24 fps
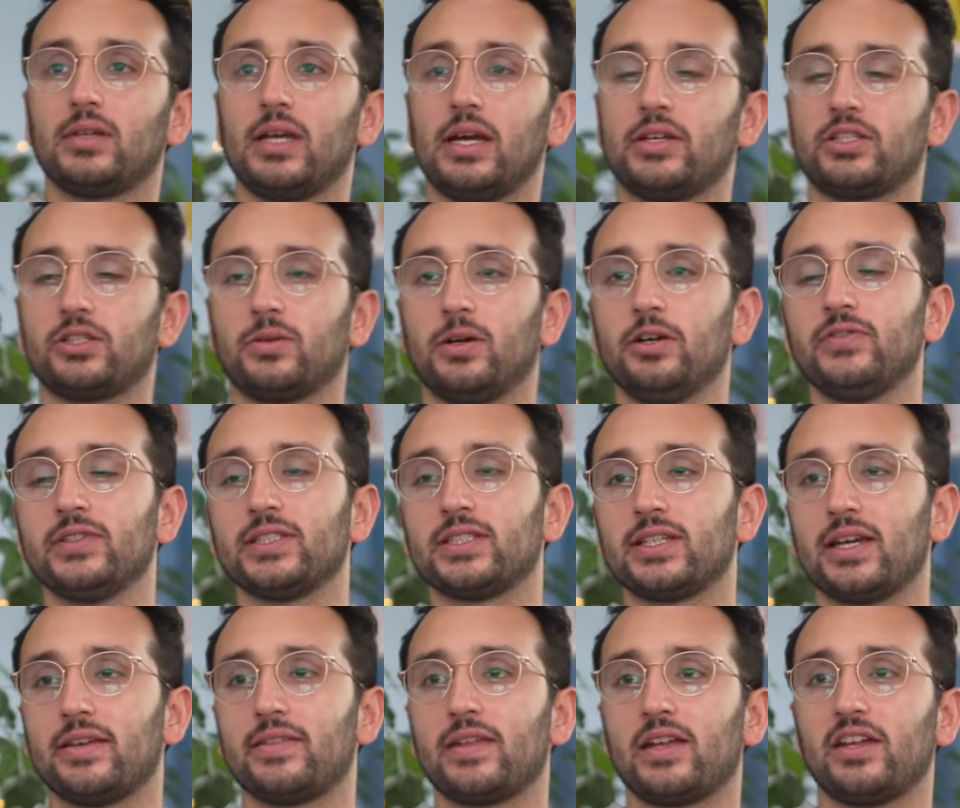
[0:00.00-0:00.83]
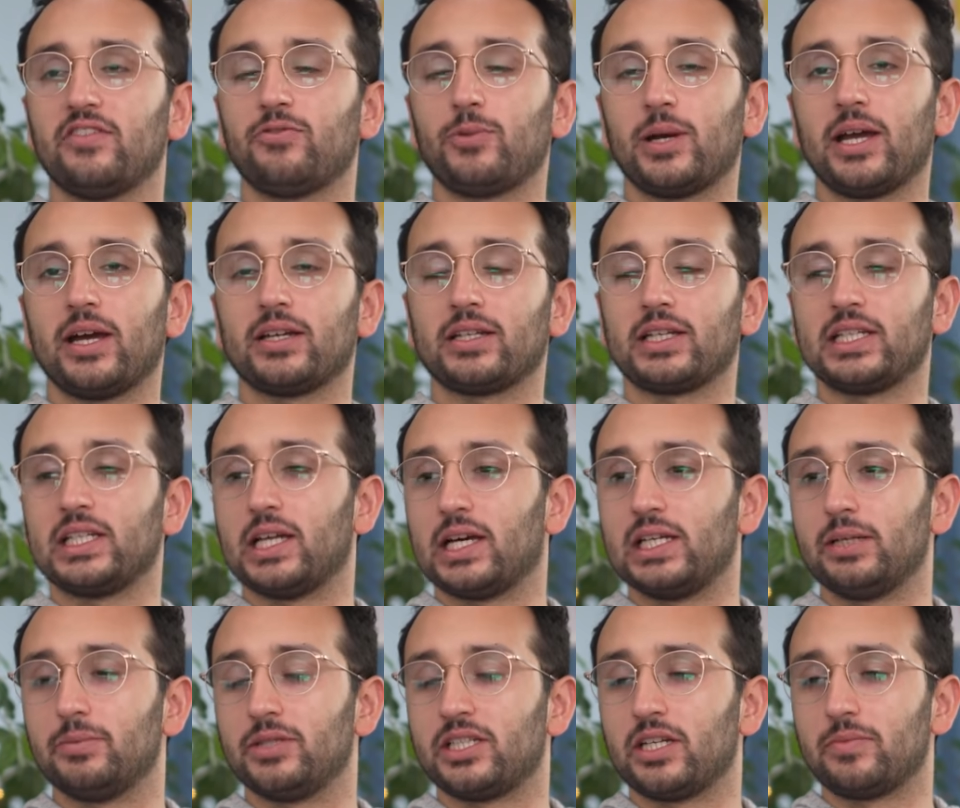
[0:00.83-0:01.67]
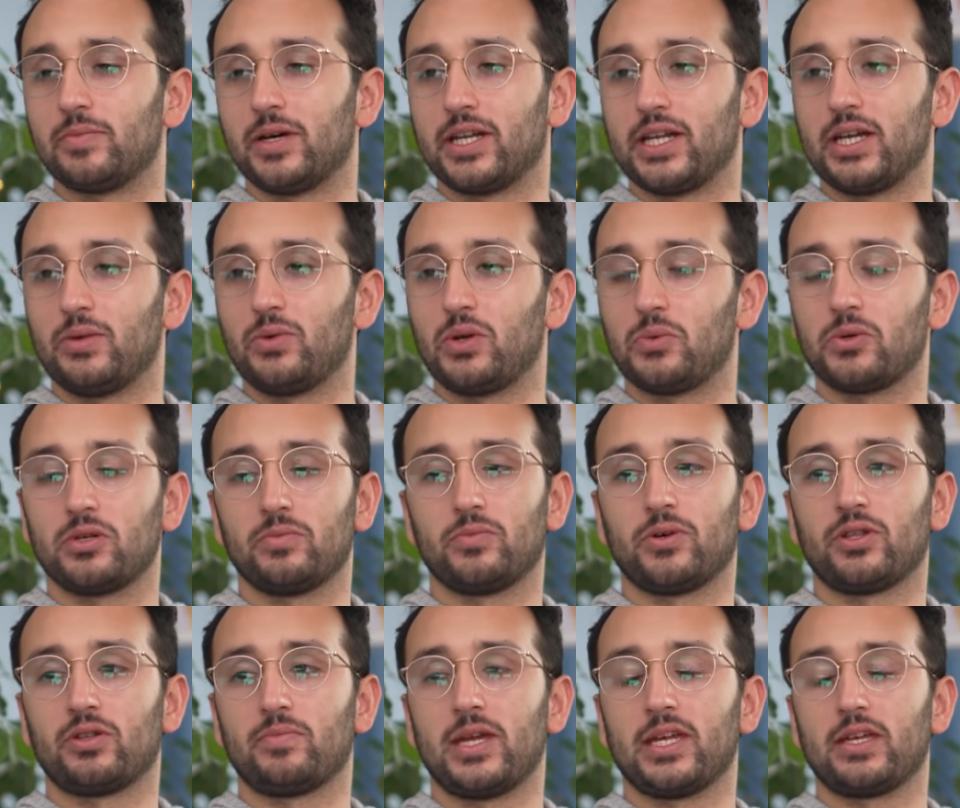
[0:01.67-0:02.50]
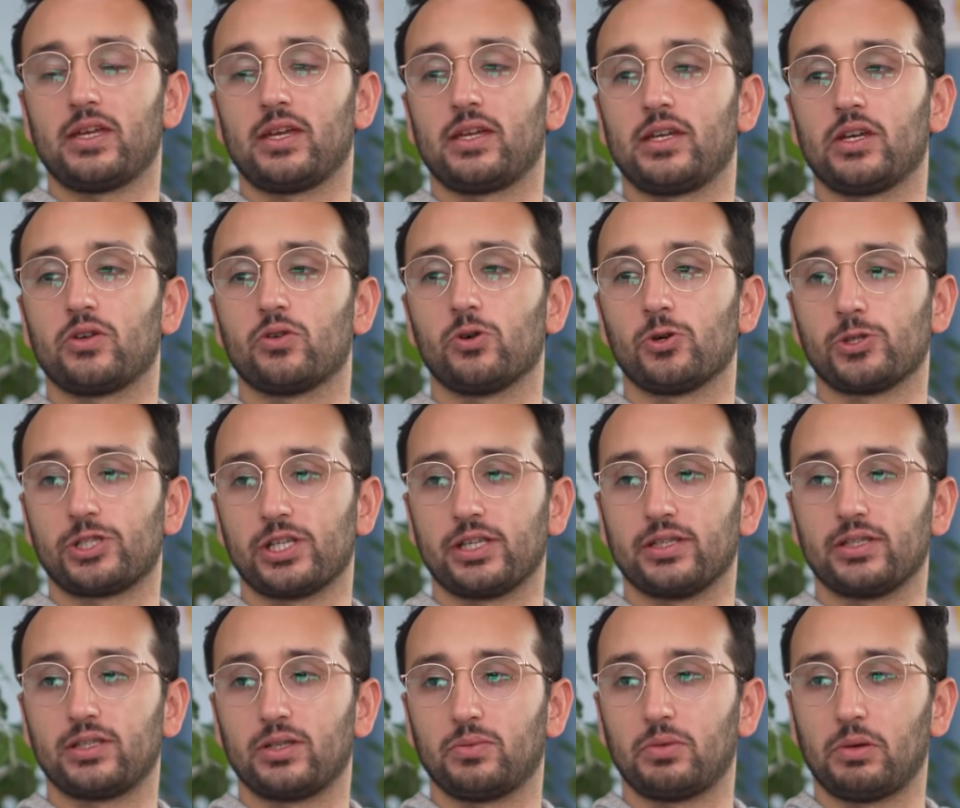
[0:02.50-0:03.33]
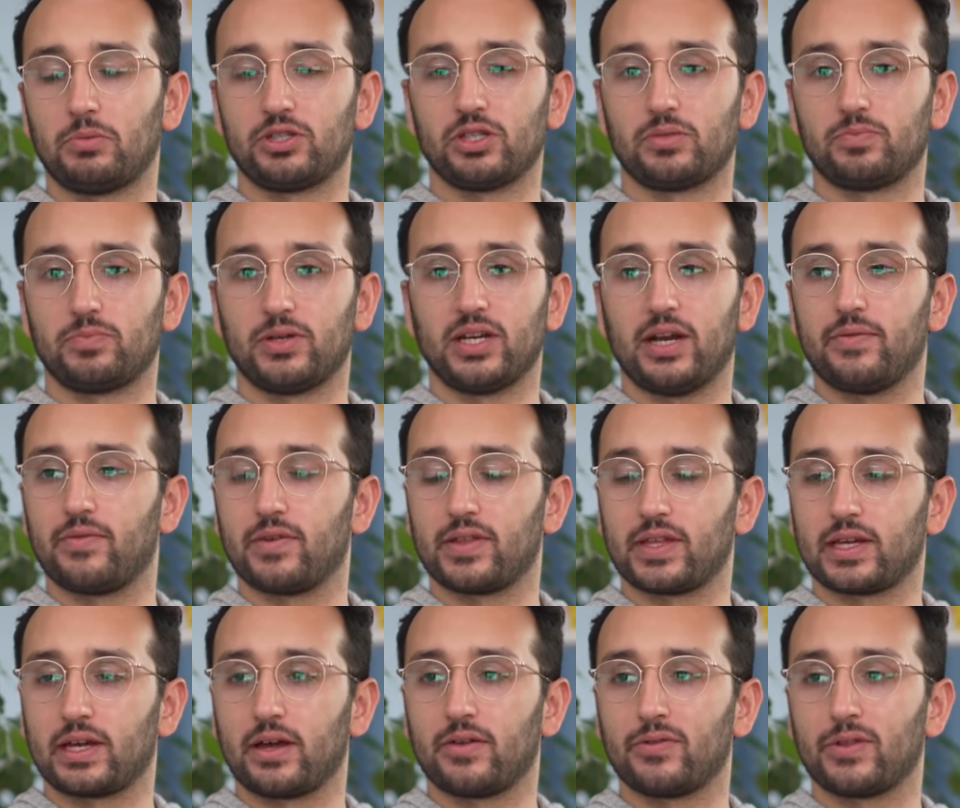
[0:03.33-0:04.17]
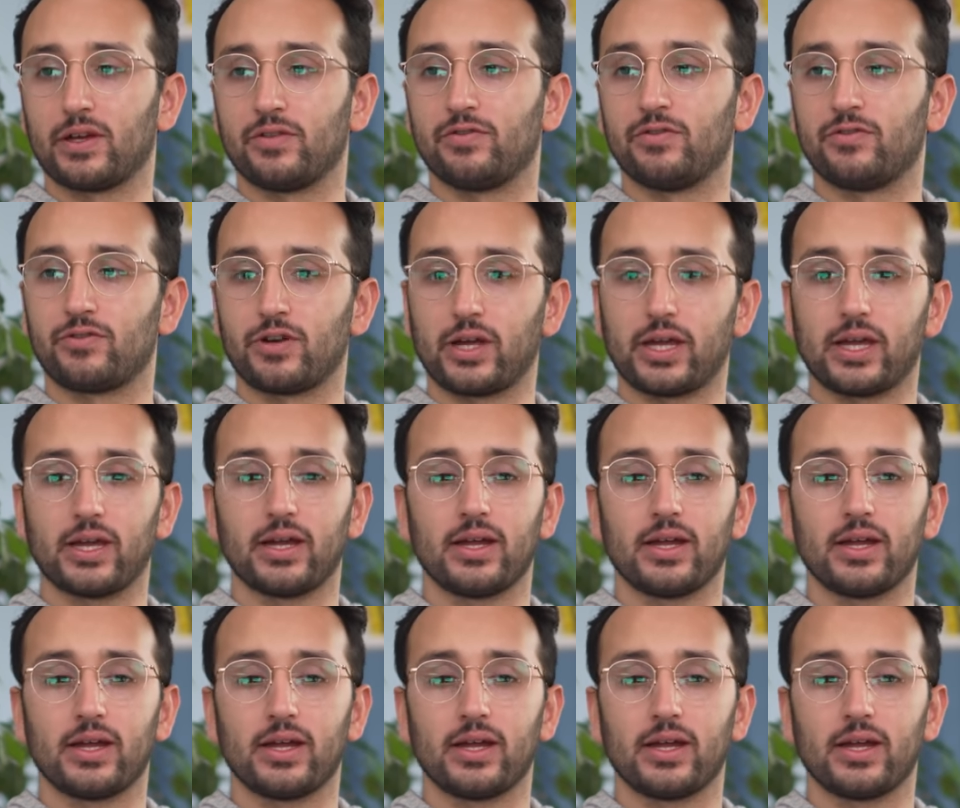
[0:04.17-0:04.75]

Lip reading: Yeah, so I often say that if we had unlimited money, we wouldn't bother making any courses. We would just put everything out there for free.